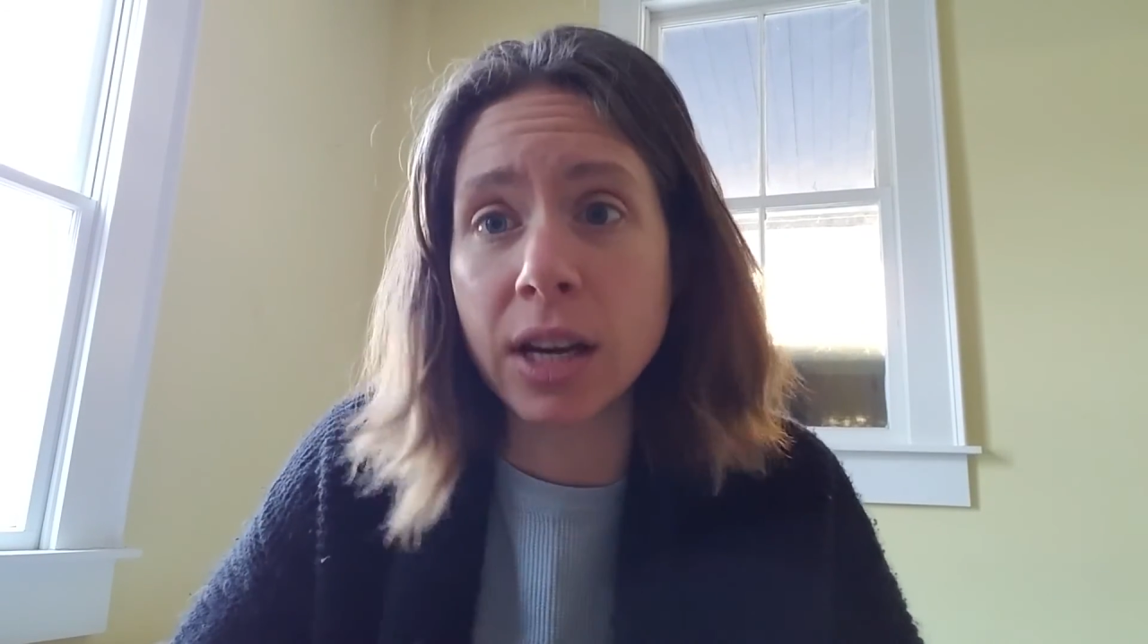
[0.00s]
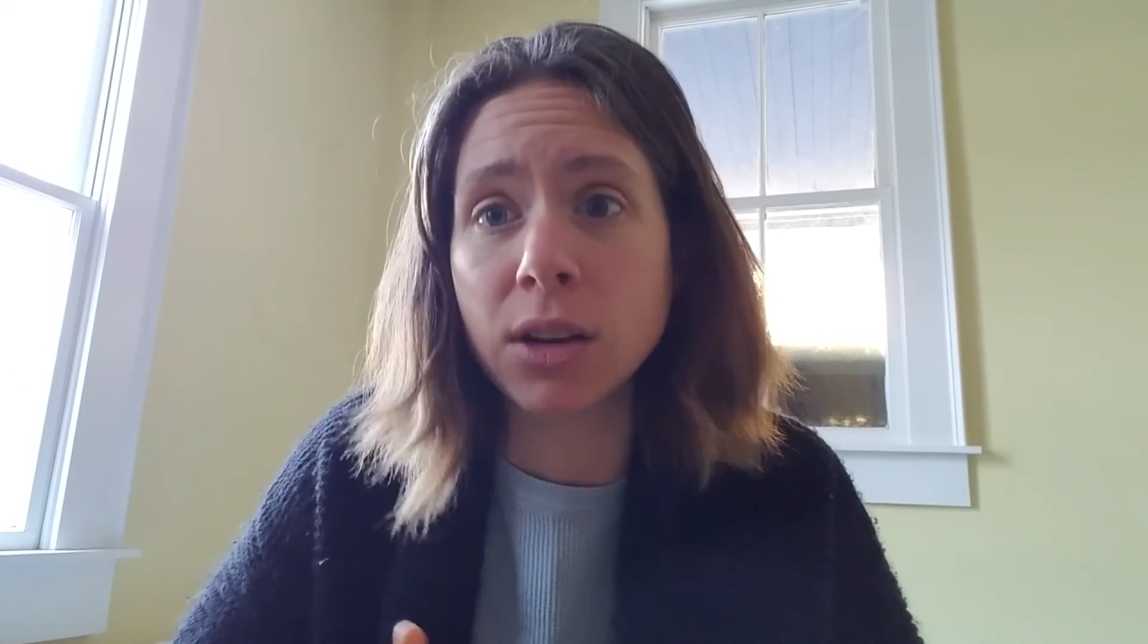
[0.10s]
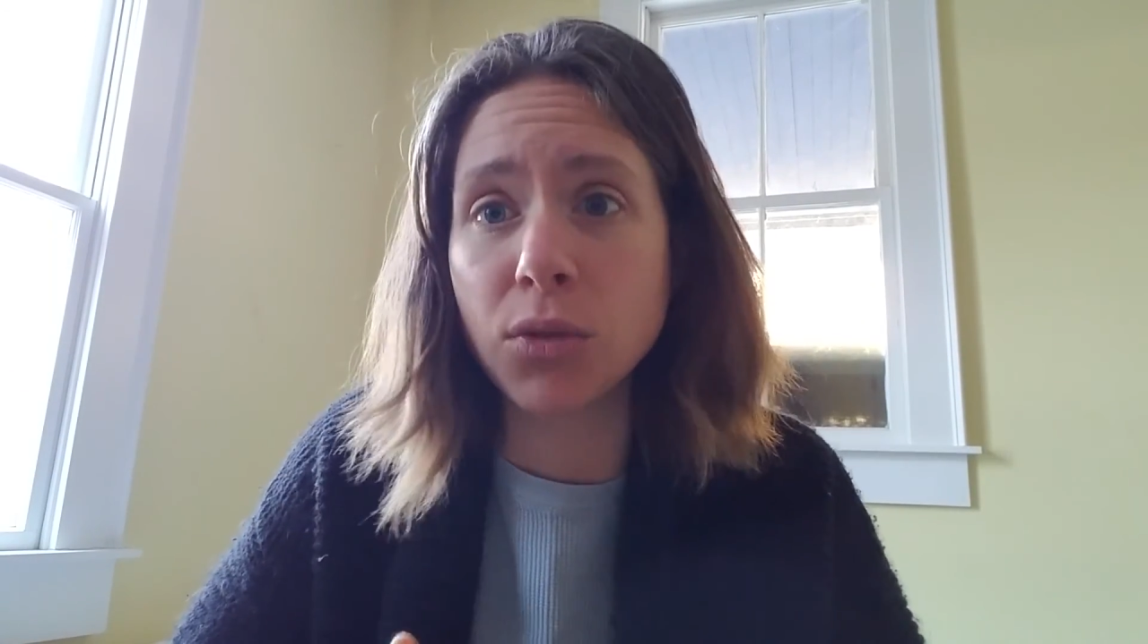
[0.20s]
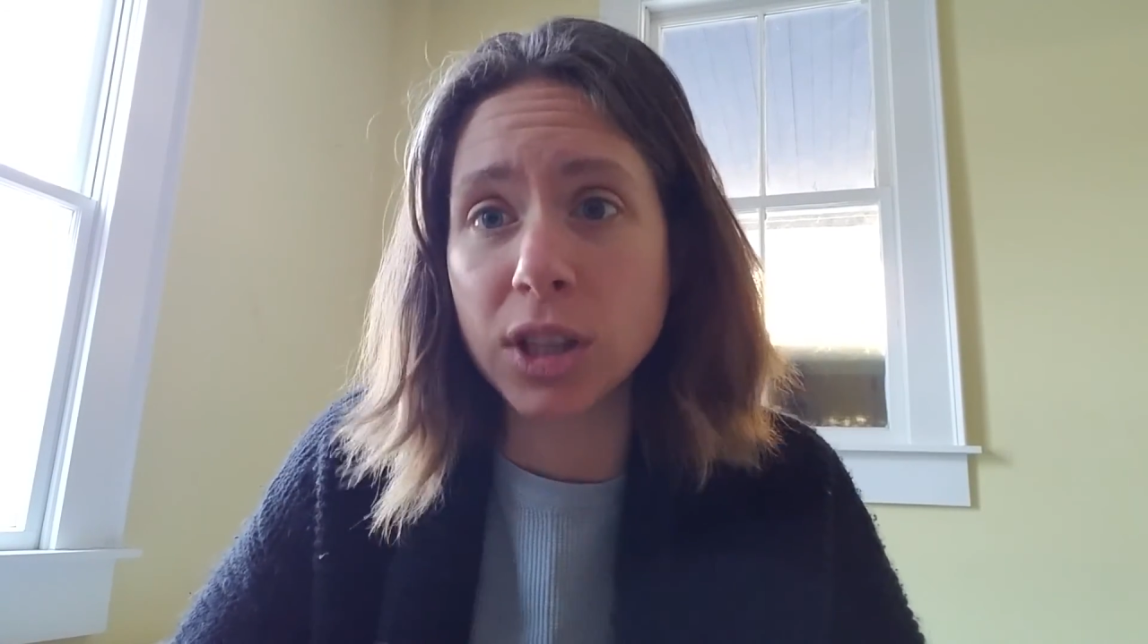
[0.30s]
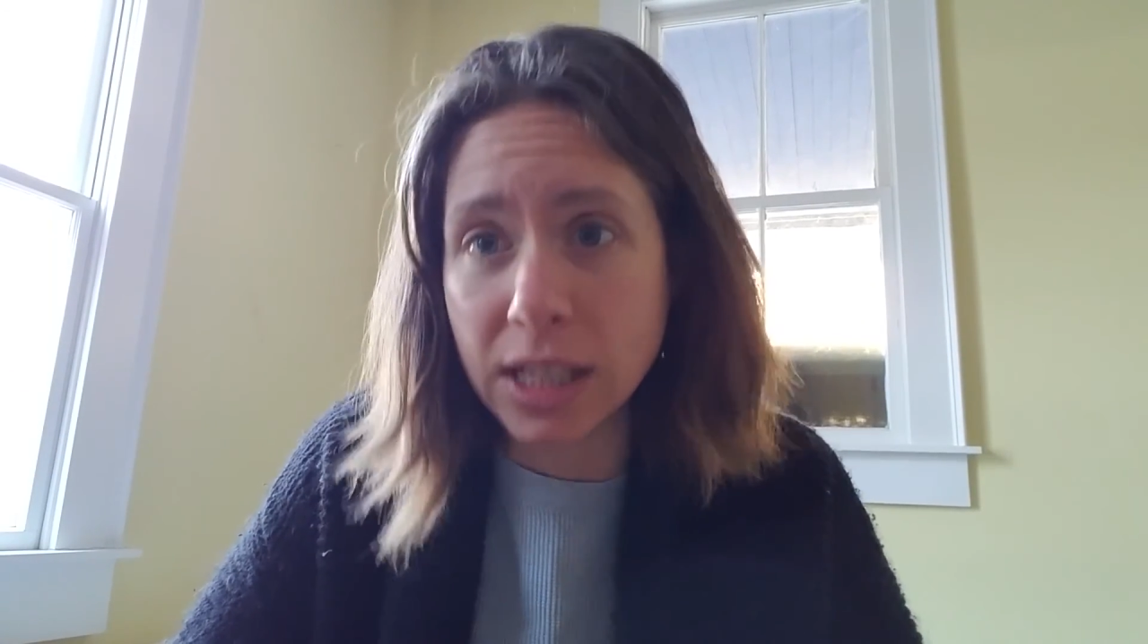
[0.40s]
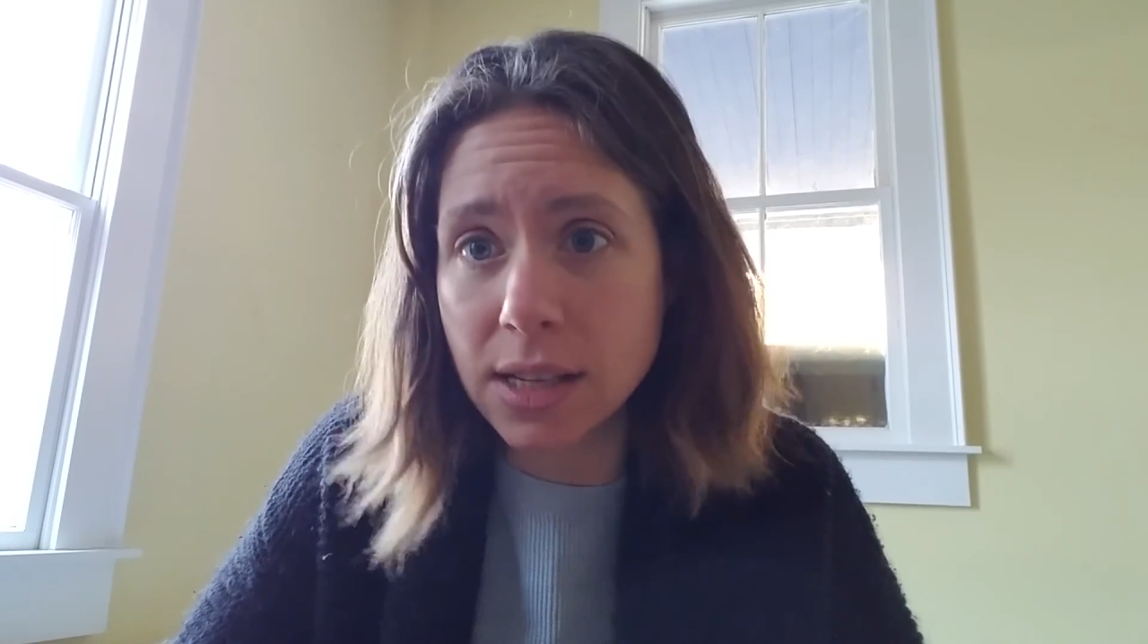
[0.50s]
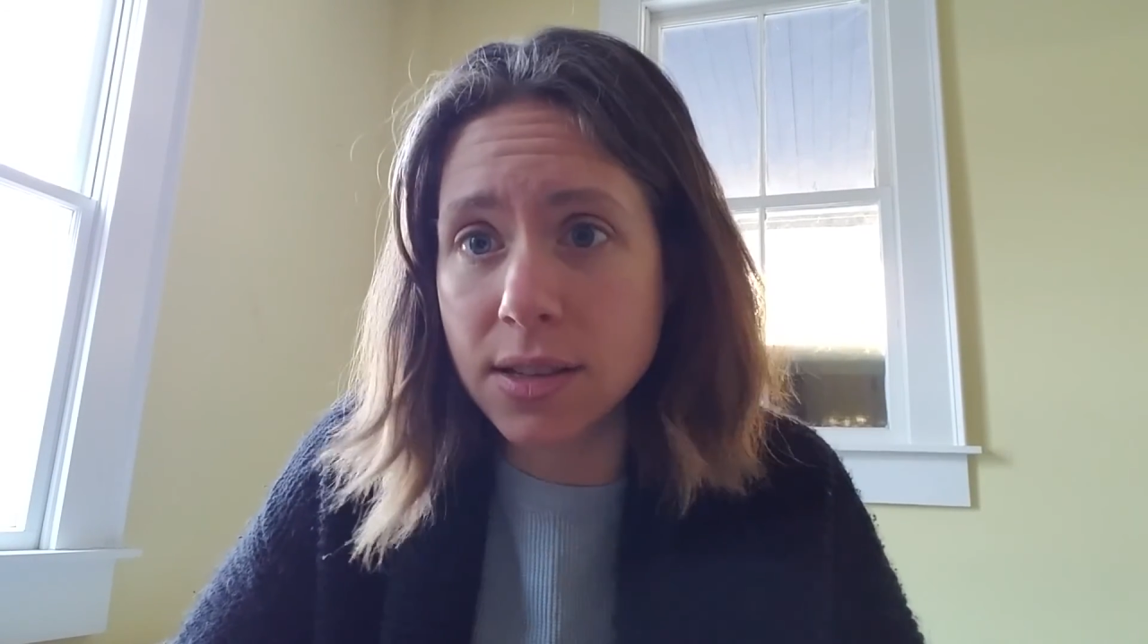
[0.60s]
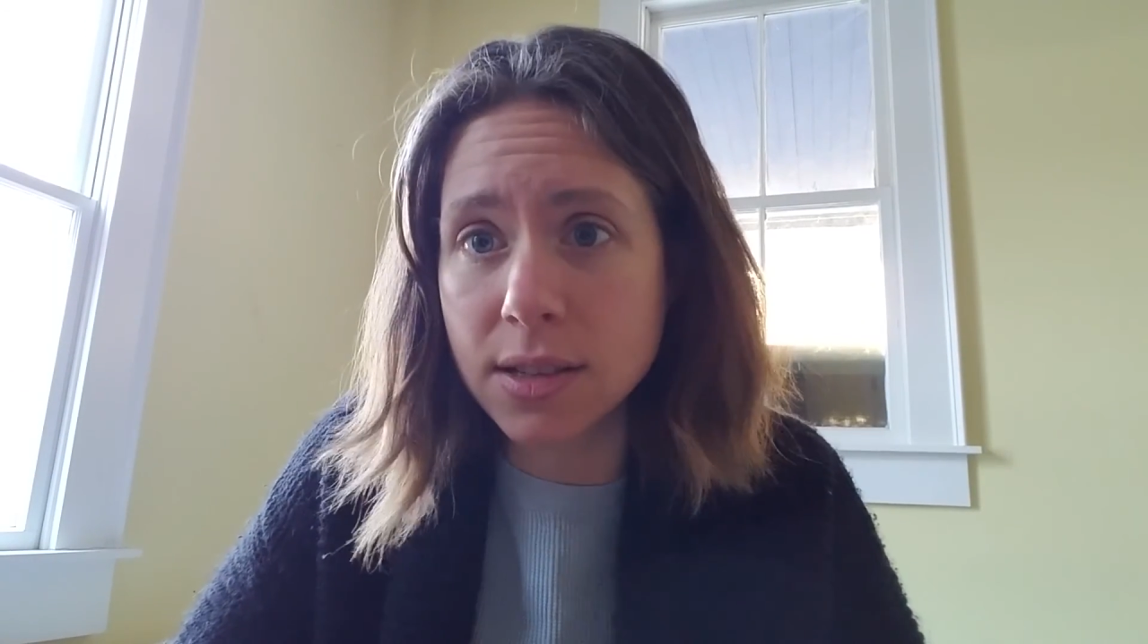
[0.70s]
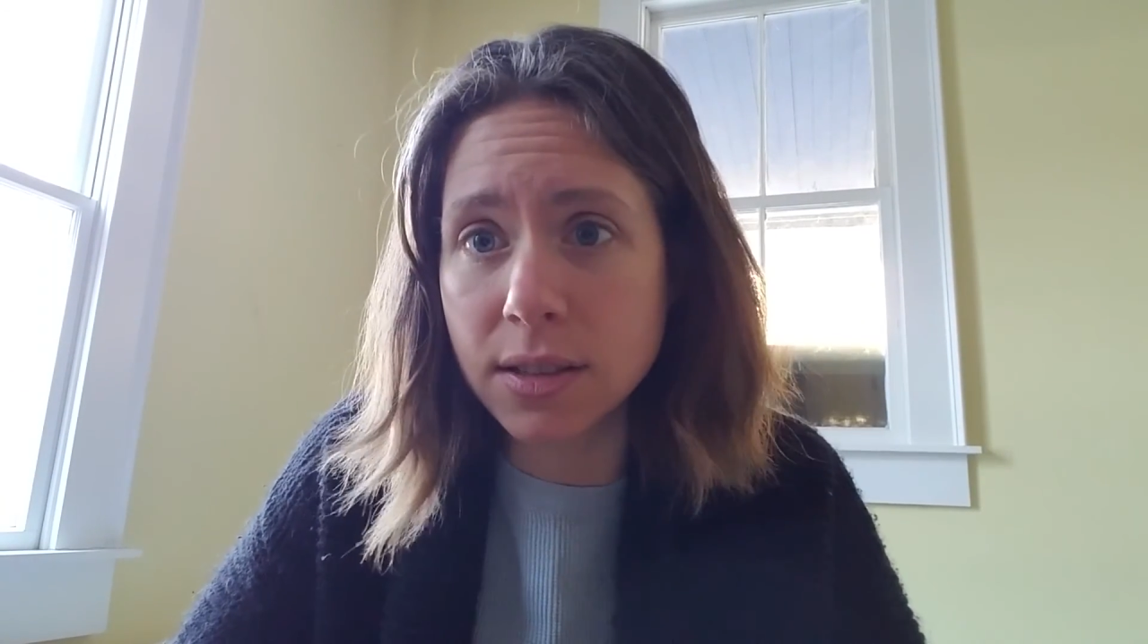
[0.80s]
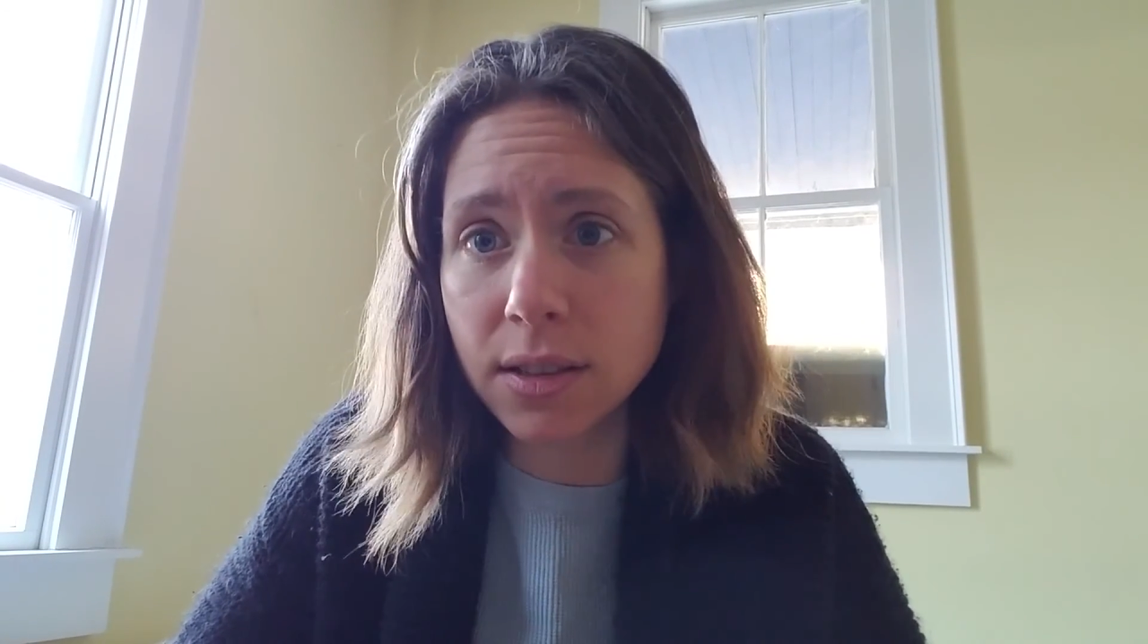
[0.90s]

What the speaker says: released,